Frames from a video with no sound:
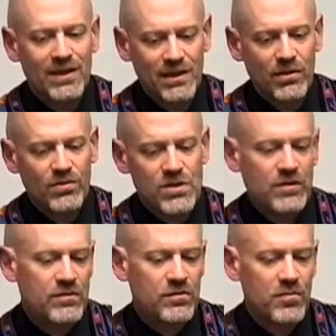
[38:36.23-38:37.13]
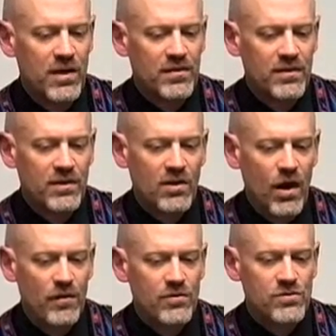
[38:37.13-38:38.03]
killed Joseph Smith in the
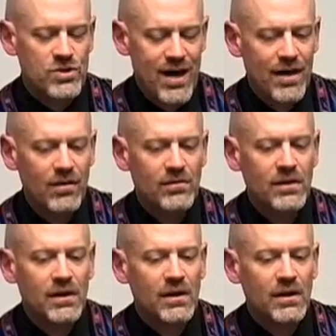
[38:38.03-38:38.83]
Carthage jail